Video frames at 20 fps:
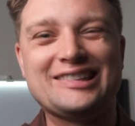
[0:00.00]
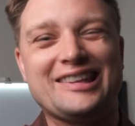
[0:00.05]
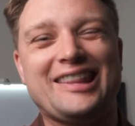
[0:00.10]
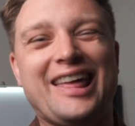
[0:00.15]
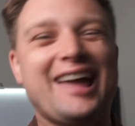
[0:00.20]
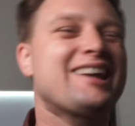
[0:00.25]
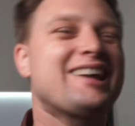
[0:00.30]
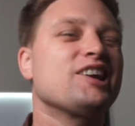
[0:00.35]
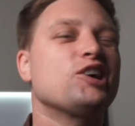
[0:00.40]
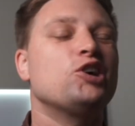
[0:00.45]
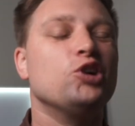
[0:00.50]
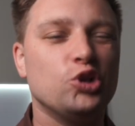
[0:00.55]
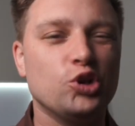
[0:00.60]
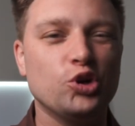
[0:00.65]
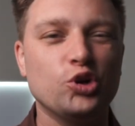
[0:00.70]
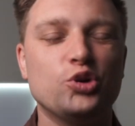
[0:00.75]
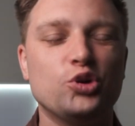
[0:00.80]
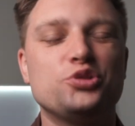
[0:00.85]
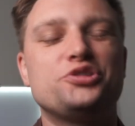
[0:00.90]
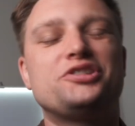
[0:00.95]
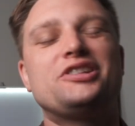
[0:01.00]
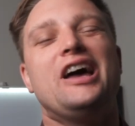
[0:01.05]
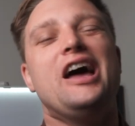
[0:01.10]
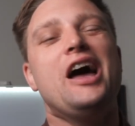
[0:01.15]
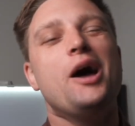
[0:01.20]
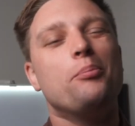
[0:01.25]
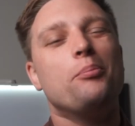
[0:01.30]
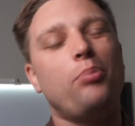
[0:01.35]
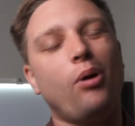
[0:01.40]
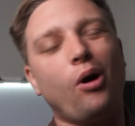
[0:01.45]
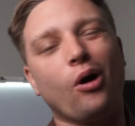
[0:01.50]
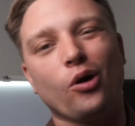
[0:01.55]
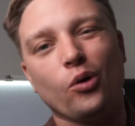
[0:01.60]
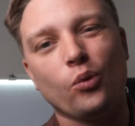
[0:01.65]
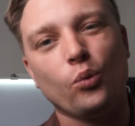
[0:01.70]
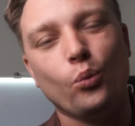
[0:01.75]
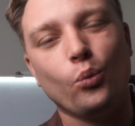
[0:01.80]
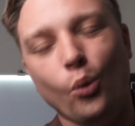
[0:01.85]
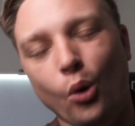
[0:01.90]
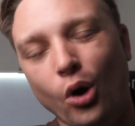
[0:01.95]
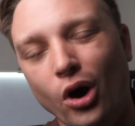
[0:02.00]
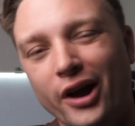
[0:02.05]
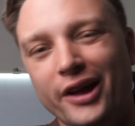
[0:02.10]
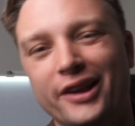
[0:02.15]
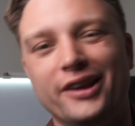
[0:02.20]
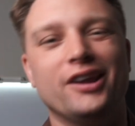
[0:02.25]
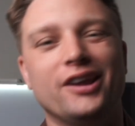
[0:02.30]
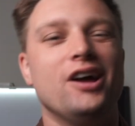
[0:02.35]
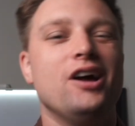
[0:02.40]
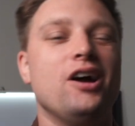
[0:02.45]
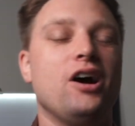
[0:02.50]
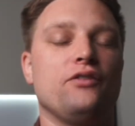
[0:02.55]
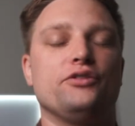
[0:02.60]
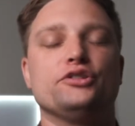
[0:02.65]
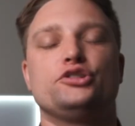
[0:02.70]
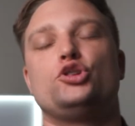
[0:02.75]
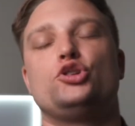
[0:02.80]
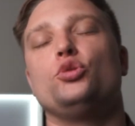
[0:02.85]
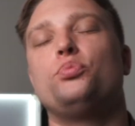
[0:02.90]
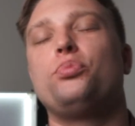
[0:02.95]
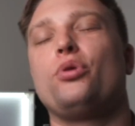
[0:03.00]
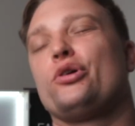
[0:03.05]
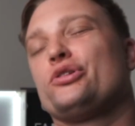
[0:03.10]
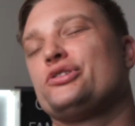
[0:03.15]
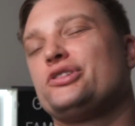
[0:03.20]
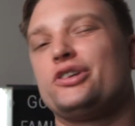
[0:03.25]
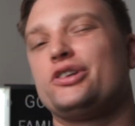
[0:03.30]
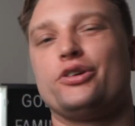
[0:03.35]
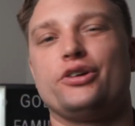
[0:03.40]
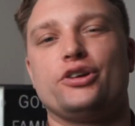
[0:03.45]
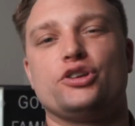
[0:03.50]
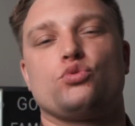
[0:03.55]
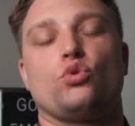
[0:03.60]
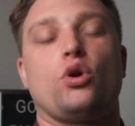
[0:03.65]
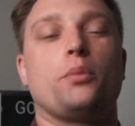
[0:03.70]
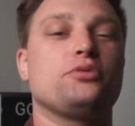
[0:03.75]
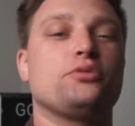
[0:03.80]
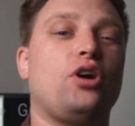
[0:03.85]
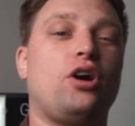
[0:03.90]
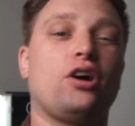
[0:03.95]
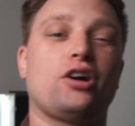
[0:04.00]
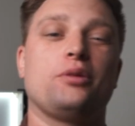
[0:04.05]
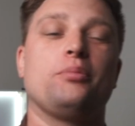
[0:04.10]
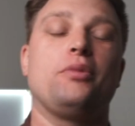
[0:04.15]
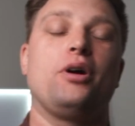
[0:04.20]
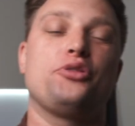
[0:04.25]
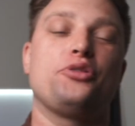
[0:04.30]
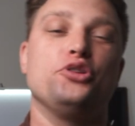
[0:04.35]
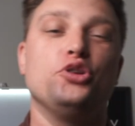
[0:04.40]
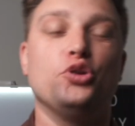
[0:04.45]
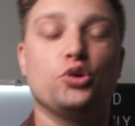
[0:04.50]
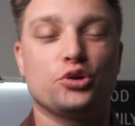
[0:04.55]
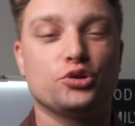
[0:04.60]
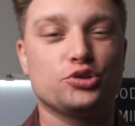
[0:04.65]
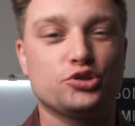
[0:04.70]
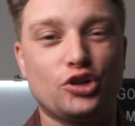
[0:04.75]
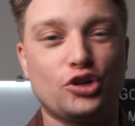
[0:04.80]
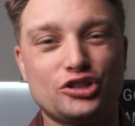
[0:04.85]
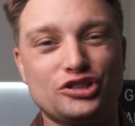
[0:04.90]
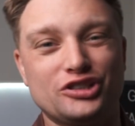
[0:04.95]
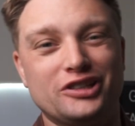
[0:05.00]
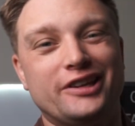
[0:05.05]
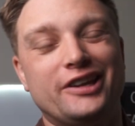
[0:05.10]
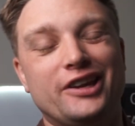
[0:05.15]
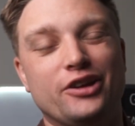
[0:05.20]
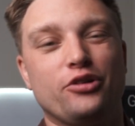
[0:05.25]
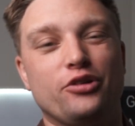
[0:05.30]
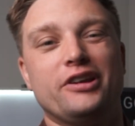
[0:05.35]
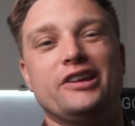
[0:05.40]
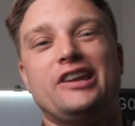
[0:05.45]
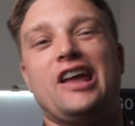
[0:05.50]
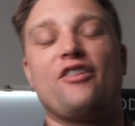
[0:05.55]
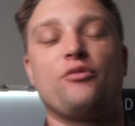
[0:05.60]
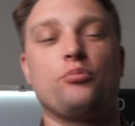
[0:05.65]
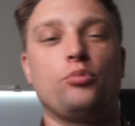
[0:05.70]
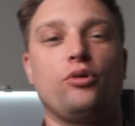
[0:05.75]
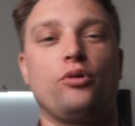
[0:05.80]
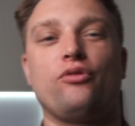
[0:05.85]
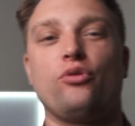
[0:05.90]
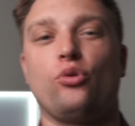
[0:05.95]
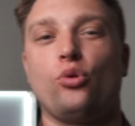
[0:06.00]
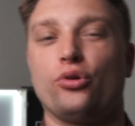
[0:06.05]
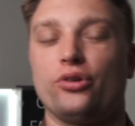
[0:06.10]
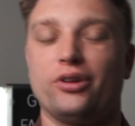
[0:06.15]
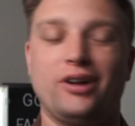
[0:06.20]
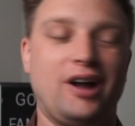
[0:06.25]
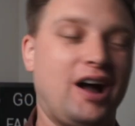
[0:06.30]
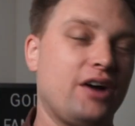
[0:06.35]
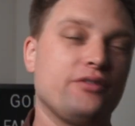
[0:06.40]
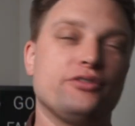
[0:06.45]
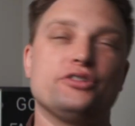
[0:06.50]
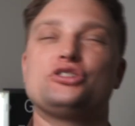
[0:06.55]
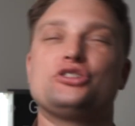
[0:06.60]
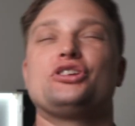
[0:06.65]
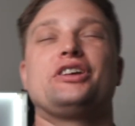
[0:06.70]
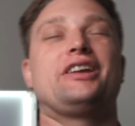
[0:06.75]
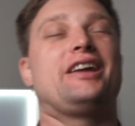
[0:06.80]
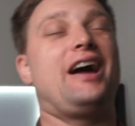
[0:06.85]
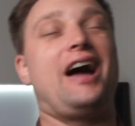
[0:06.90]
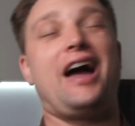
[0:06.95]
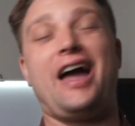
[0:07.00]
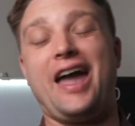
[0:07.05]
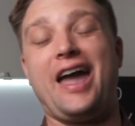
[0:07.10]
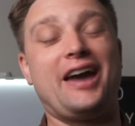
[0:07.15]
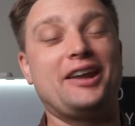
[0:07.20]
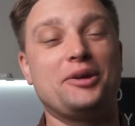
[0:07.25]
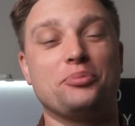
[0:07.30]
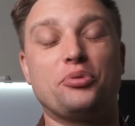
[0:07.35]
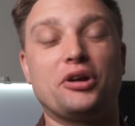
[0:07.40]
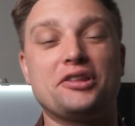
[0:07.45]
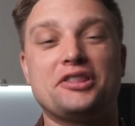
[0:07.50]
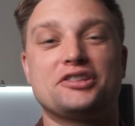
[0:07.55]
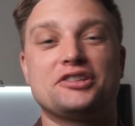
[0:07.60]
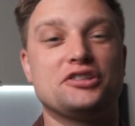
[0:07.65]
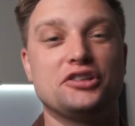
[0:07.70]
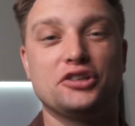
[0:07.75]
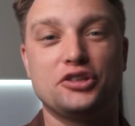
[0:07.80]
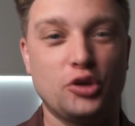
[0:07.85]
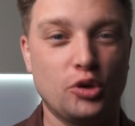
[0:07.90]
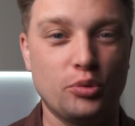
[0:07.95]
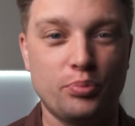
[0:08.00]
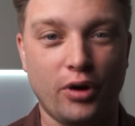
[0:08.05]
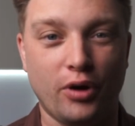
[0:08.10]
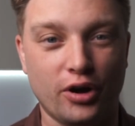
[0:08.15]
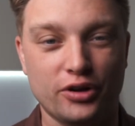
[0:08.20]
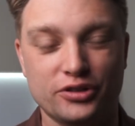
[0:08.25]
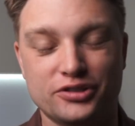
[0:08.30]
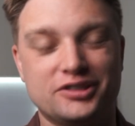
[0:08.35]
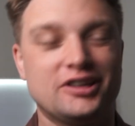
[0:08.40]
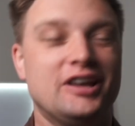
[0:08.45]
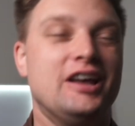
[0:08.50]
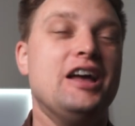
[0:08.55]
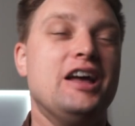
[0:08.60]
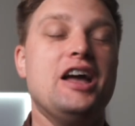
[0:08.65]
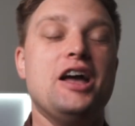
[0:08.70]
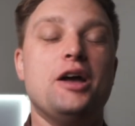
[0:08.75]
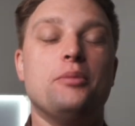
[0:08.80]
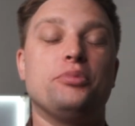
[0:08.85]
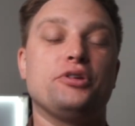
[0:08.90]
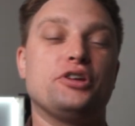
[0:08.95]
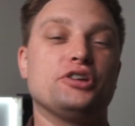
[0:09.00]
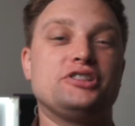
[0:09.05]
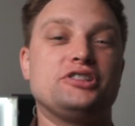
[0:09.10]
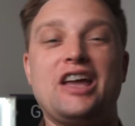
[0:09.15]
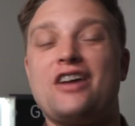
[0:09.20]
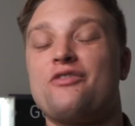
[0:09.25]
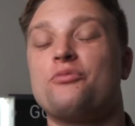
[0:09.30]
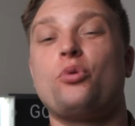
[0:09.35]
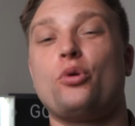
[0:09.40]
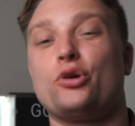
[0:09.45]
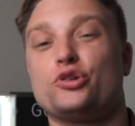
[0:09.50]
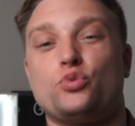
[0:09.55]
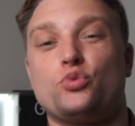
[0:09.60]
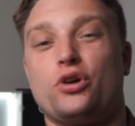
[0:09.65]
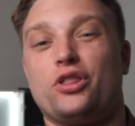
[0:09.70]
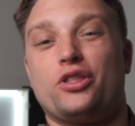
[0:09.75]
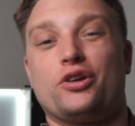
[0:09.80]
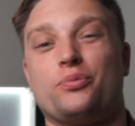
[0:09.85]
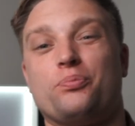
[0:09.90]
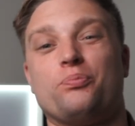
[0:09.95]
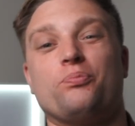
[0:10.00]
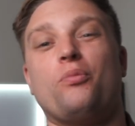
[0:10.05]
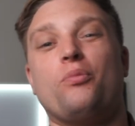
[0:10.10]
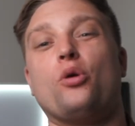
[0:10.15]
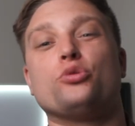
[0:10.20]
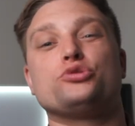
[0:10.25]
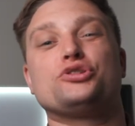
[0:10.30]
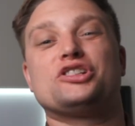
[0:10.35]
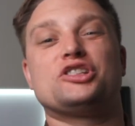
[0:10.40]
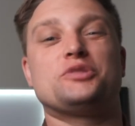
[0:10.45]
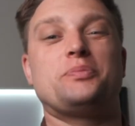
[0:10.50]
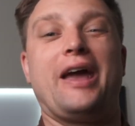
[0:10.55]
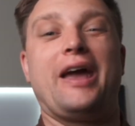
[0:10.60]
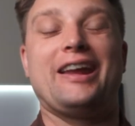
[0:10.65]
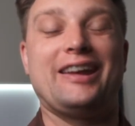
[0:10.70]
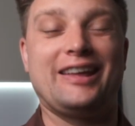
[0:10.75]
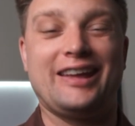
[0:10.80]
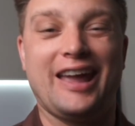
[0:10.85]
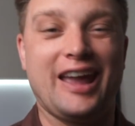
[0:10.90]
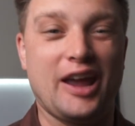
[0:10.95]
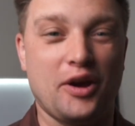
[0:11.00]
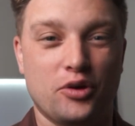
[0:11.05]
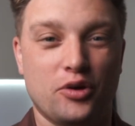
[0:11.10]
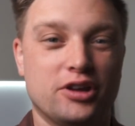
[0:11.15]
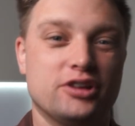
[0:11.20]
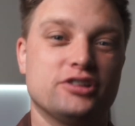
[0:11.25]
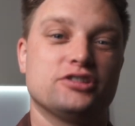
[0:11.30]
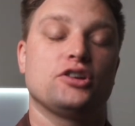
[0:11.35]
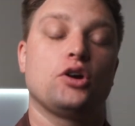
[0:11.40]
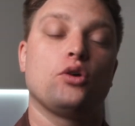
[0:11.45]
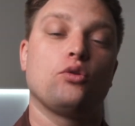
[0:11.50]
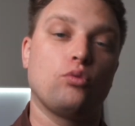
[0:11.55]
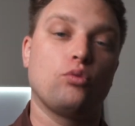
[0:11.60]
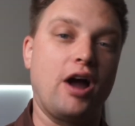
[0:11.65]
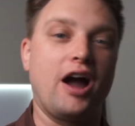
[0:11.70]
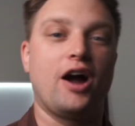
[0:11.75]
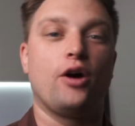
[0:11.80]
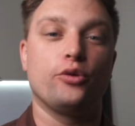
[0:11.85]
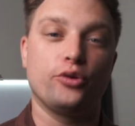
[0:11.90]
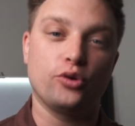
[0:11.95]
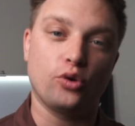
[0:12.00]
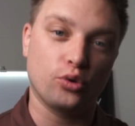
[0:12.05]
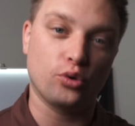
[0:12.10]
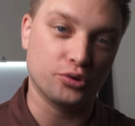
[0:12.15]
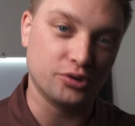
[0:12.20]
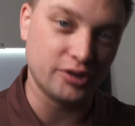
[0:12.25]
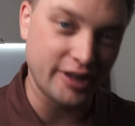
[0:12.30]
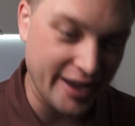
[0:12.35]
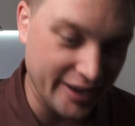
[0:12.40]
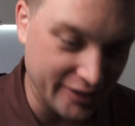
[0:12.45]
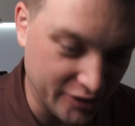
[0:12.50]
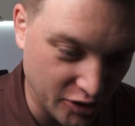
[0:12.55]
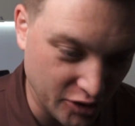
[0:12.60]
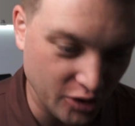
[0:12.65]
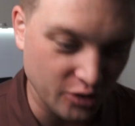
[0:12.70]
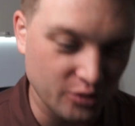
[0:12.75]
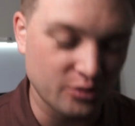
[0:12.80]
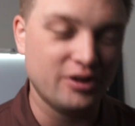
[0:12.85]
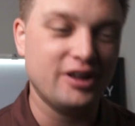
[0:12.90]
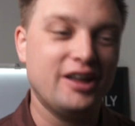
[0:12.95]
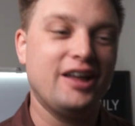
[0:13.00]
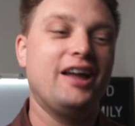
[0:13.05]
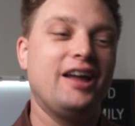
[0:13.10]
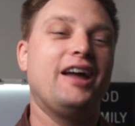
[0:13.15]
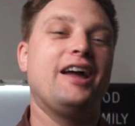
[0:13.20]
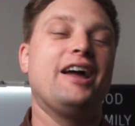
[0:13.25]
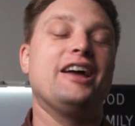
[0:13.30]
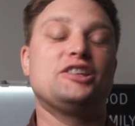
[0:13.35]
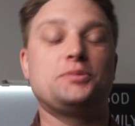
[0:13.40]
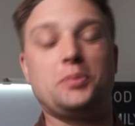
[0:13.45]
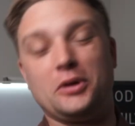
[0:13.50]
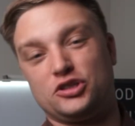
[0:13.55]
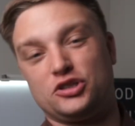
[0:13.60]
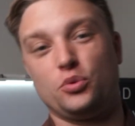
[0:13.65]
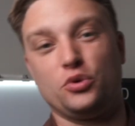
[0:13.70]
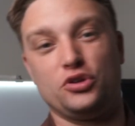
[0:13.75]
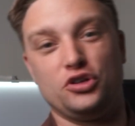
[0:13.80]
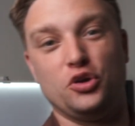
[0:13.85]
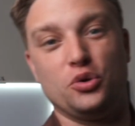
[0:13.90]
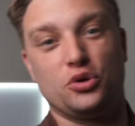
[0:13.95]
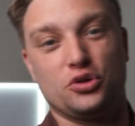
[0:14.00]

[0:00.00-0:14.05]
and that concludes part one of this two-part series where I'm talking about the new construction here in Davenport, Florida. Obviously, I had to break this into two parts because Davenport is one of the most expanding areas around Orlando, especially with new